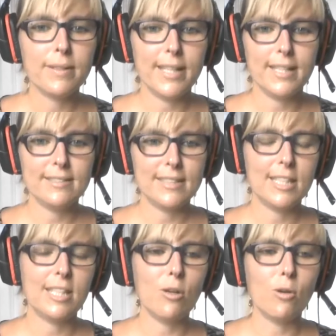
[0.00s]
they
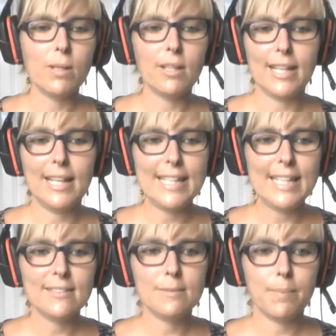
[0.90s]
see global
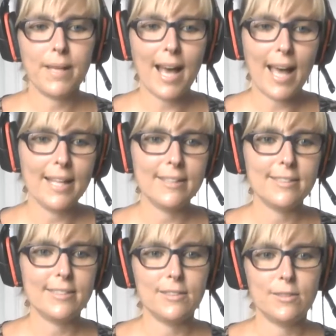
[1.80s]
elites
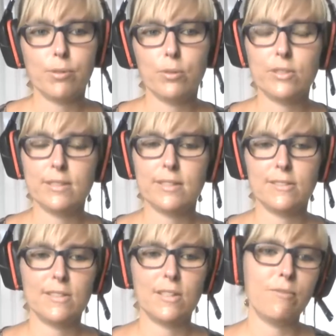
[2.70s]
behind these
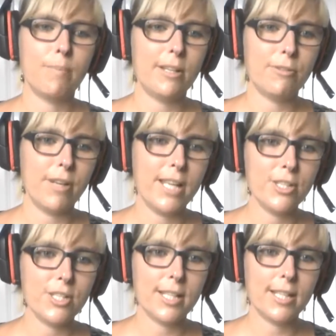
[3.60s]
processes of
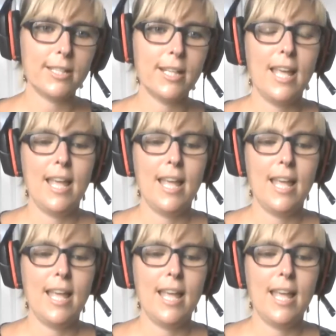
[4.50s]
migration.